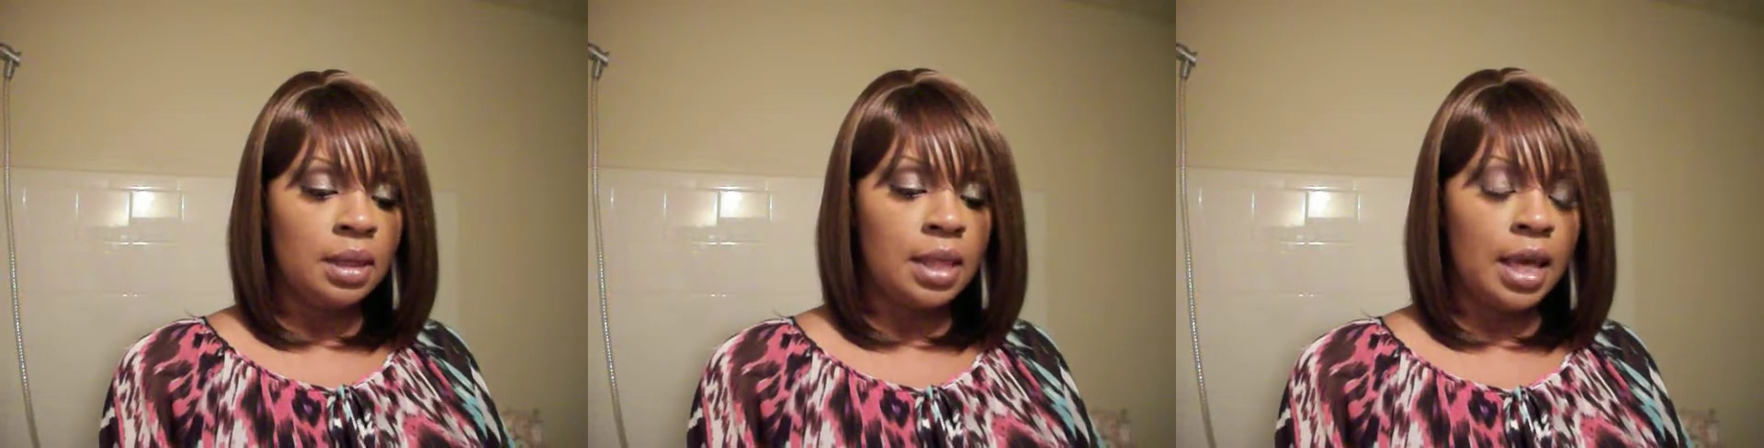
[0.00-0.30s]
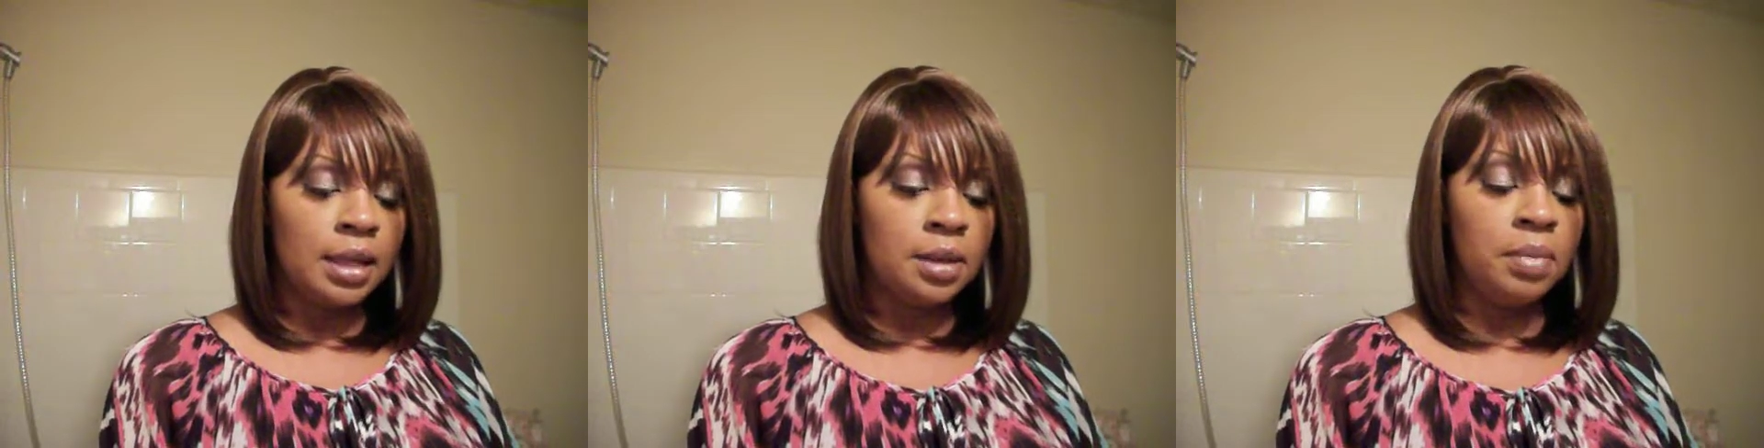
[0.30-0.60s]

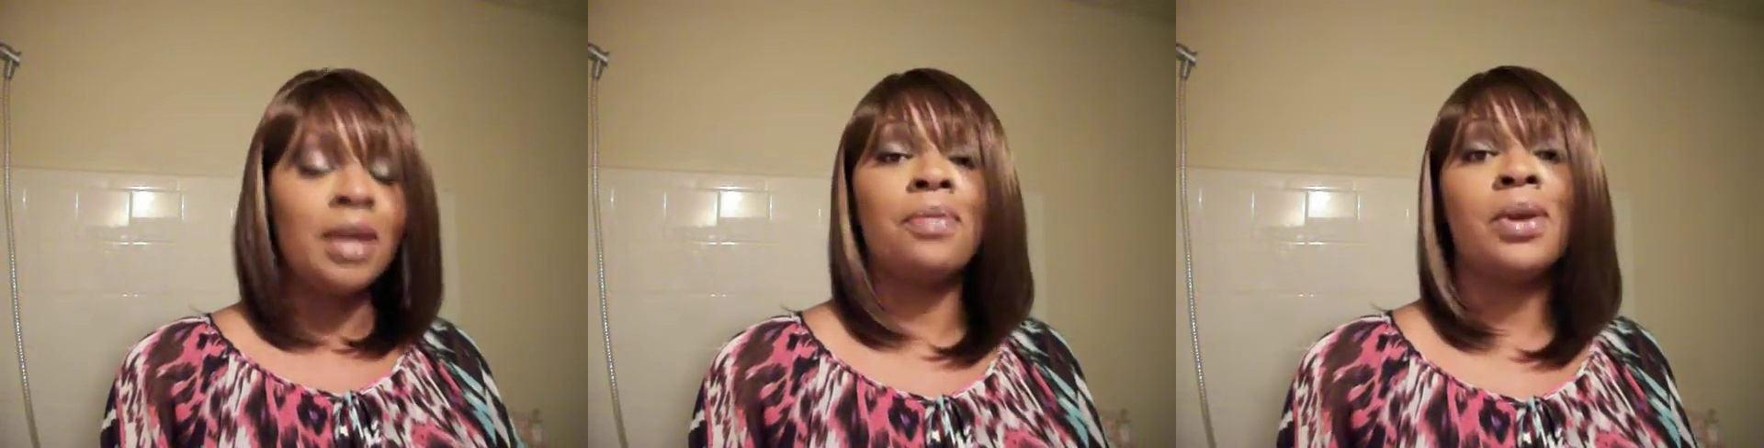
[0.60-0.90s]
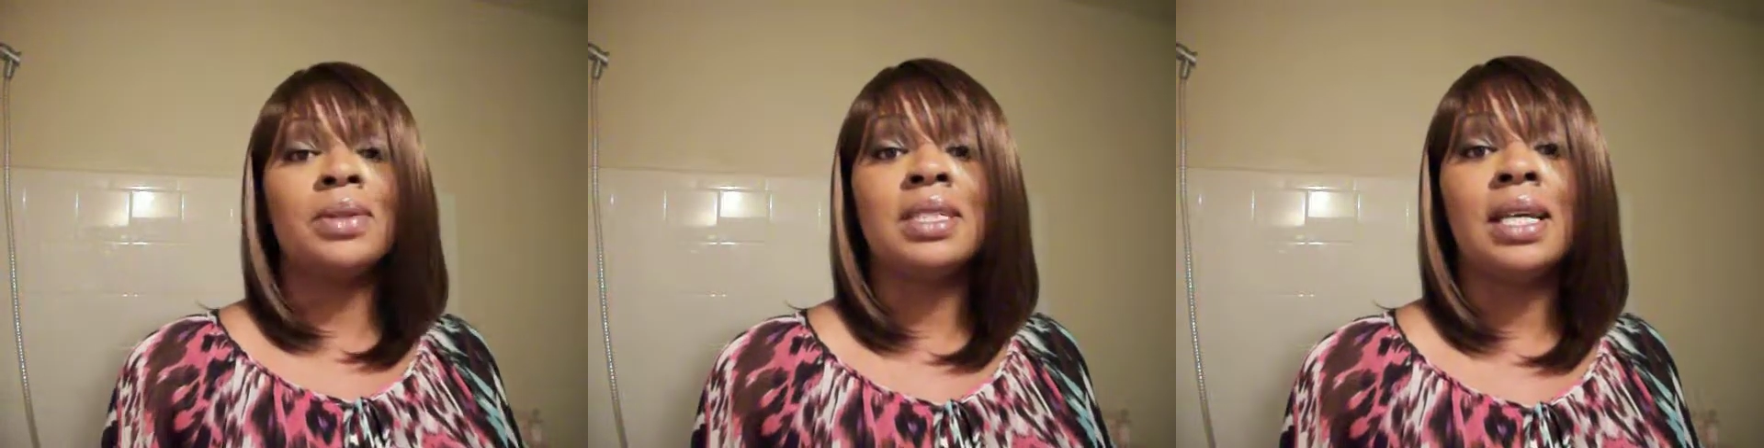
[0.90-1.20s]
They end up being
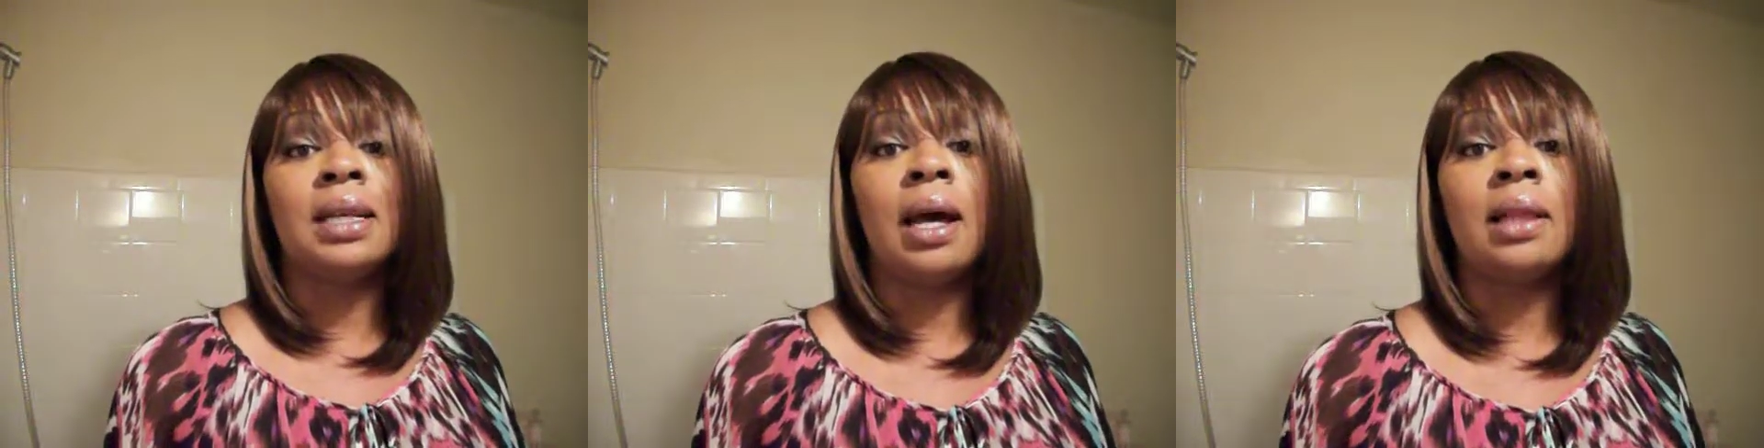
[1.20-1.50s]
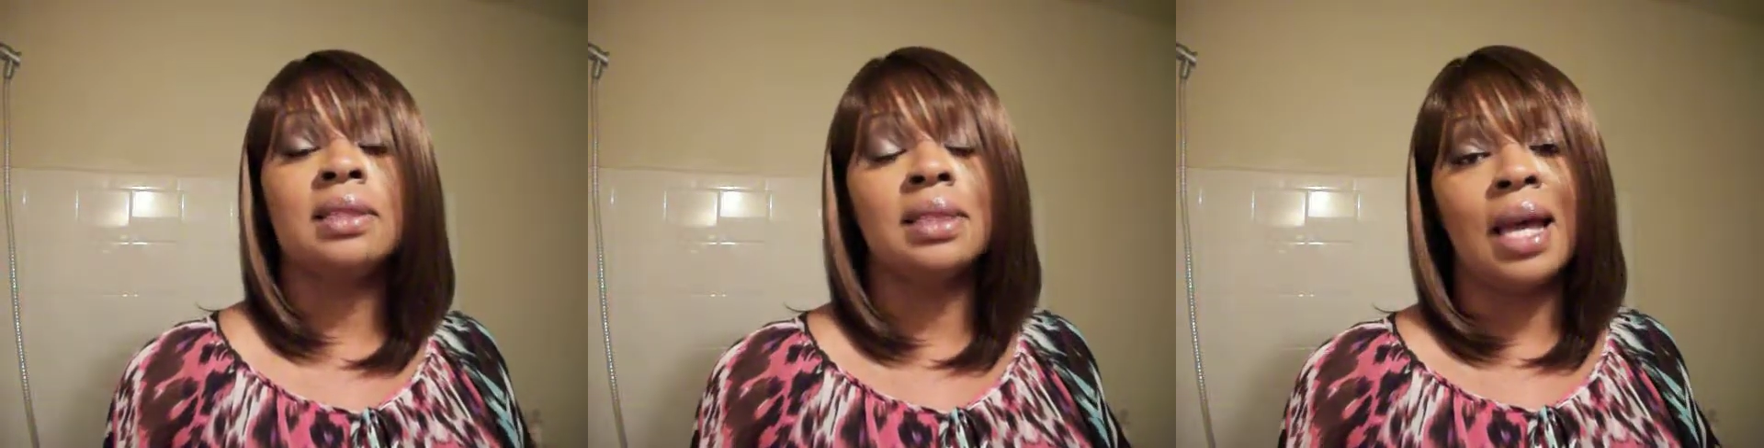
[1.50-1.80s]

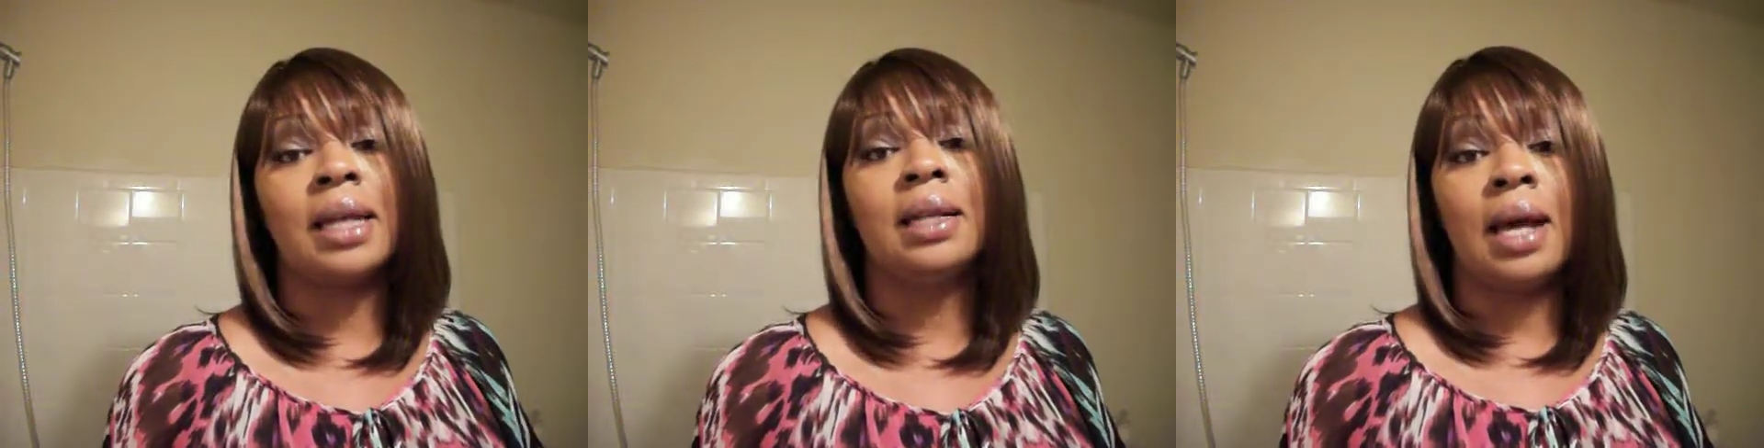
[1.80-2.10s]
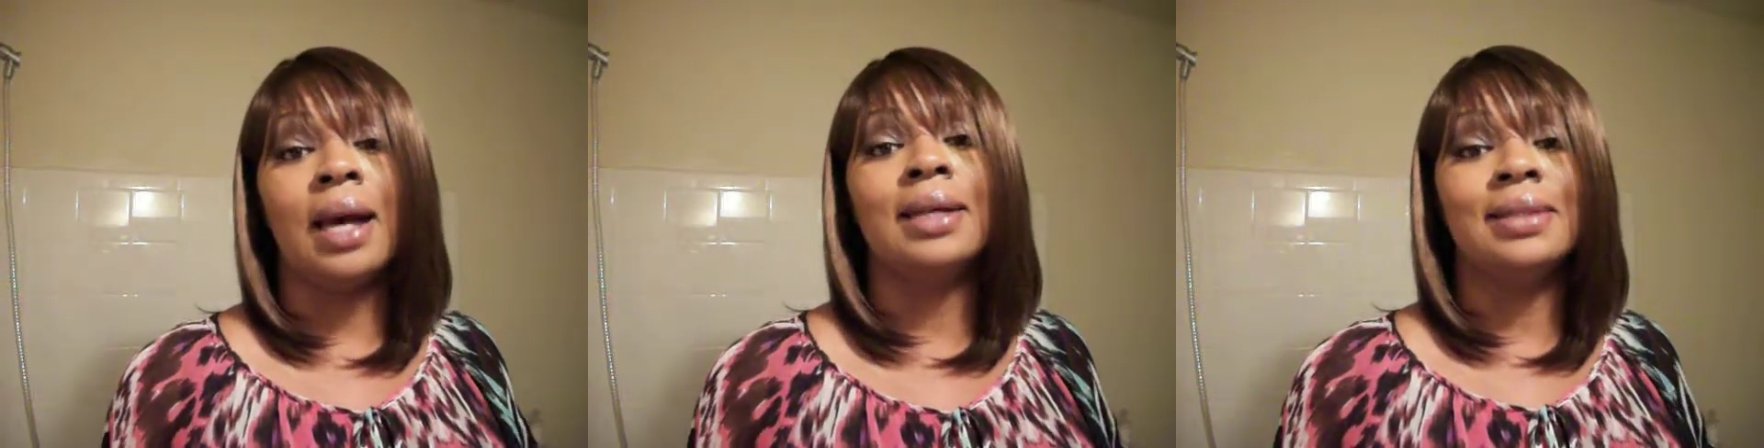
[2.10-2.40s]

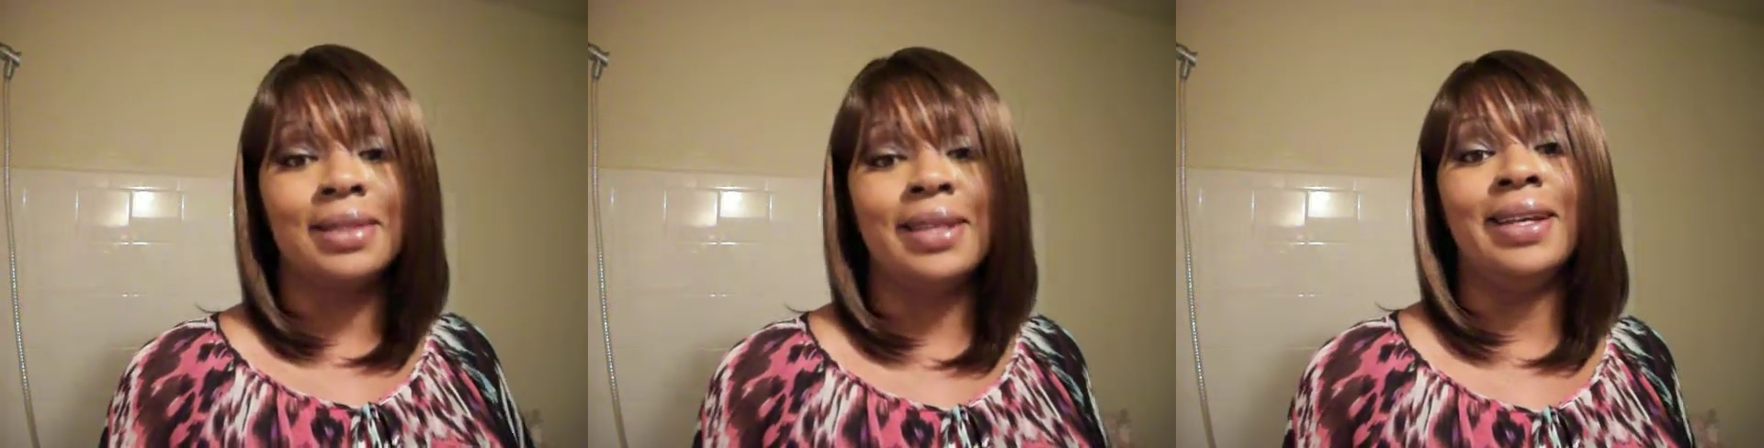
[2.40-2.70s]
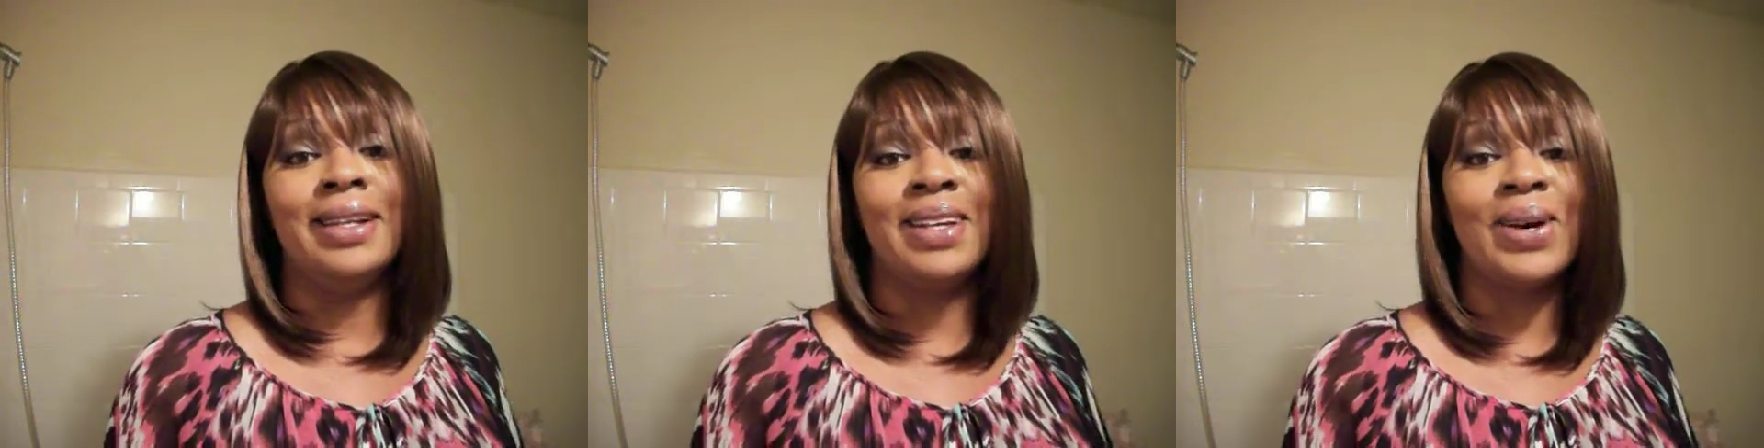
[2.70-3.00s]
$13.99,